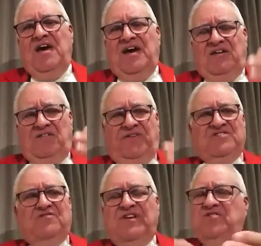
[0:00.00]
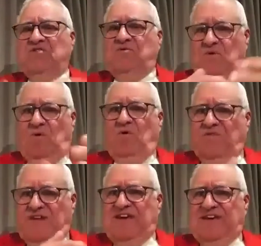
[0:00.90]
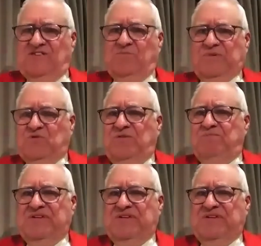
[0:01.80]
and effectively do all the links between